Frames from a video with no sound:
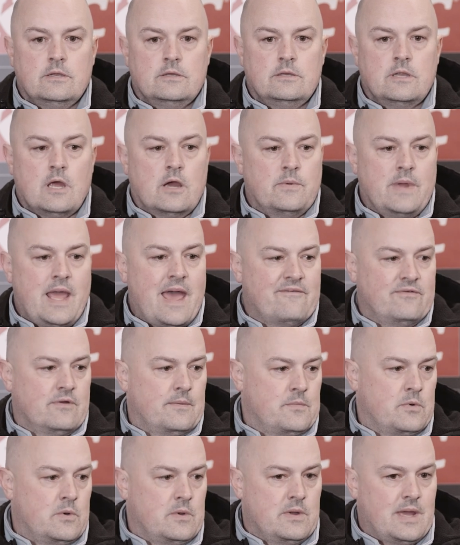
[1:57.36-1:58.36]
No, we
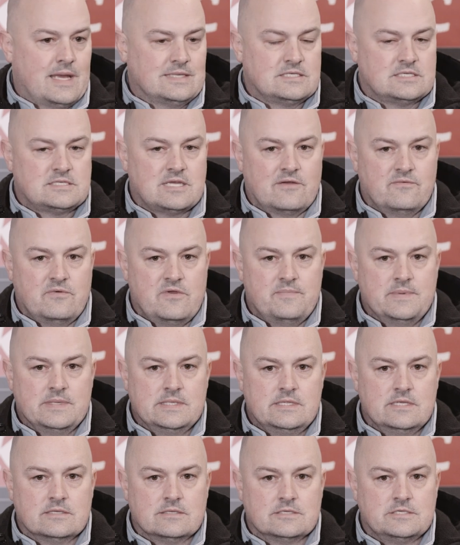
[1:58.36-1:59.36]
haven't. As I say, we've
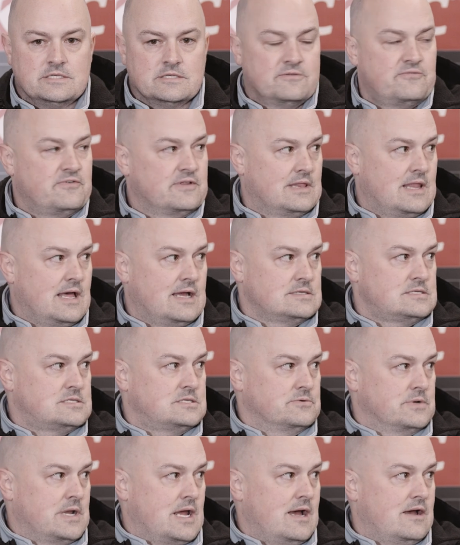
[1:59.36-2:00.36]
been diligent for the last
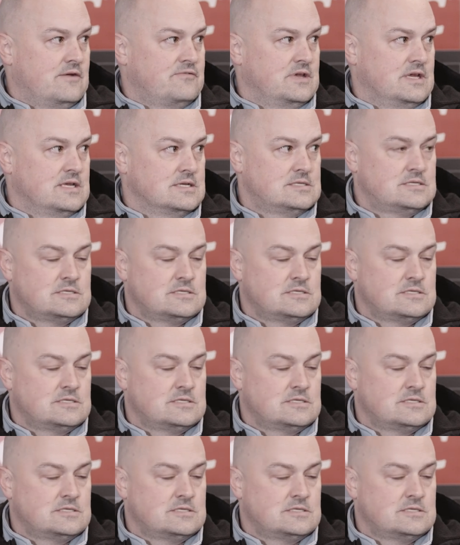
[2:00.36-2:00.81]
2.5 years.